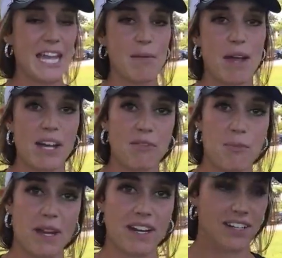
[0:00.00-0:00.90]
came out
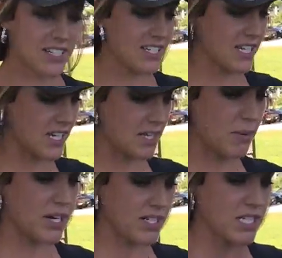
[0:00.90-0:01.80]
of Paris,
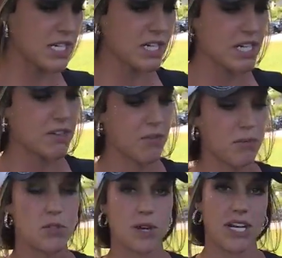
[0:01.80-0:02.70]
Kentucky
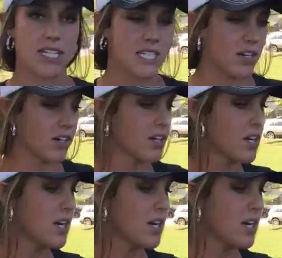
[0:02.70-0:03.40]
from the training center.